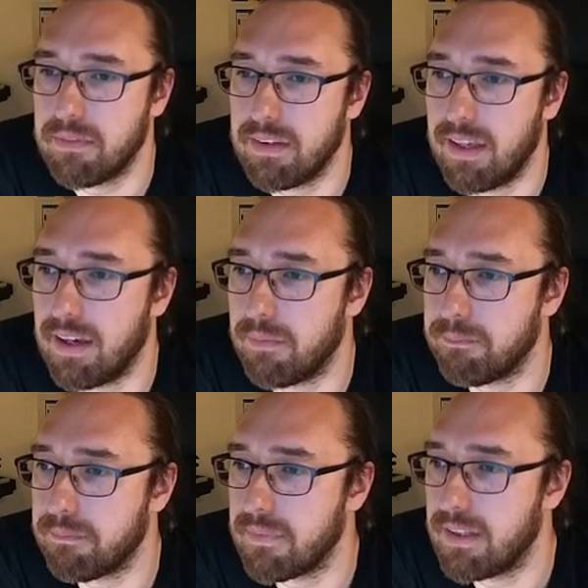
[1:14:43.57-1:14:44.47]
Yeah,
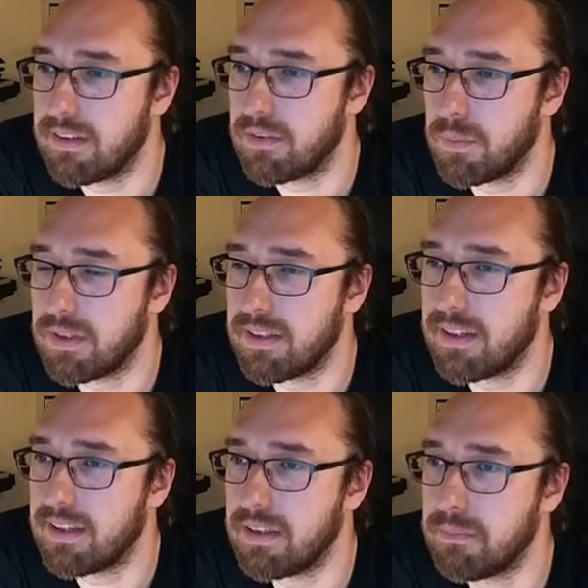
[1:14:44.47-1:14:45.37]
that's
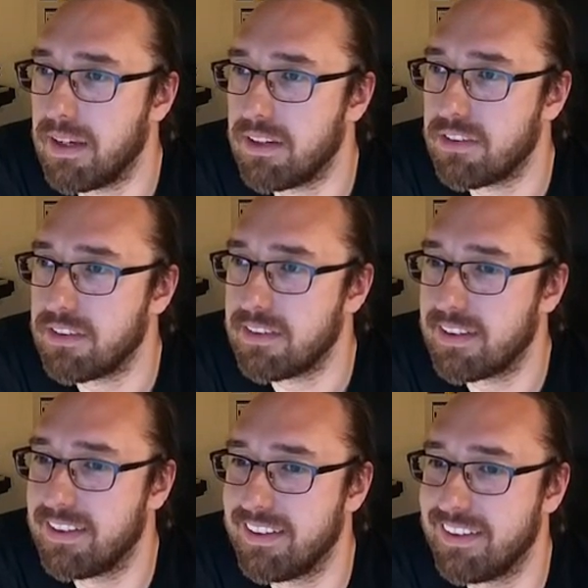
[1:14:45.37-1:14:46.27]
what I imagined.